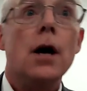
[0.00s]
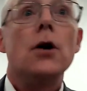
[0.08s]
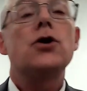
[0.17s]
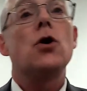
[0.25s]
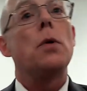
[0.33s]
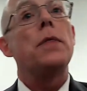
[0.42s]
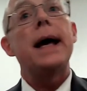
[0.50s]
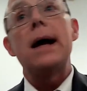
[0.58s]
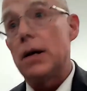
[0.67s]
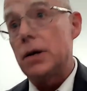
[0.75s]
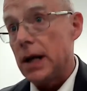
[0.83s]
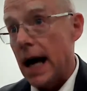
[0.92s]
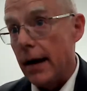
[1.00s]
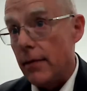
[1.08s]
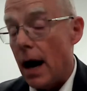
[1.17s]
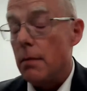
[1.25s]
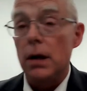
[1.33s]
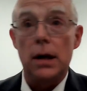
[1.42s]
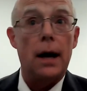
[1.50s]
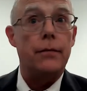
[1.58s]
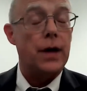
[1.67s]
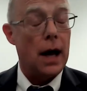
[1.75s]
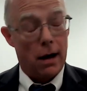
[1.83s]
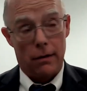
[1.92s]
So when they got saved, I mean, they,
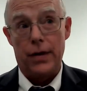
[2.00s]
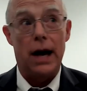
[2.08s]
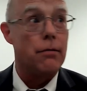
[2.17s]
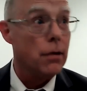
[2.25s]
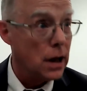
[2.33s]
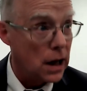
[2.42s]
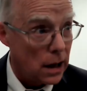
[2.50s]
they really